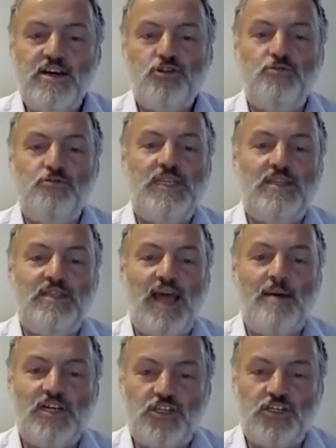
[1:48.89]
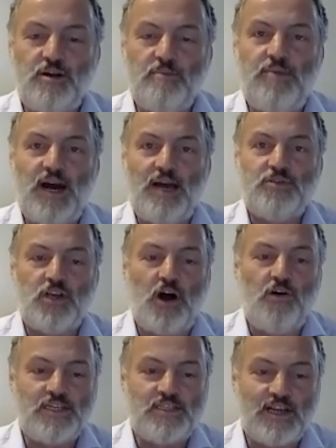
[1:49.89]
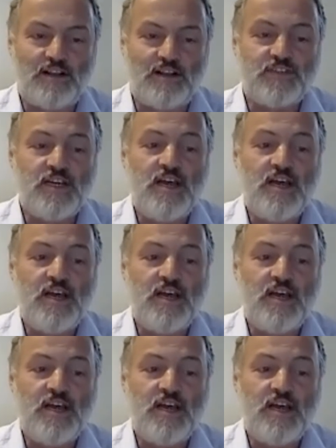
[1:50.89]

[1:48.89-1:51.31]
so we damage the pipes ourselves.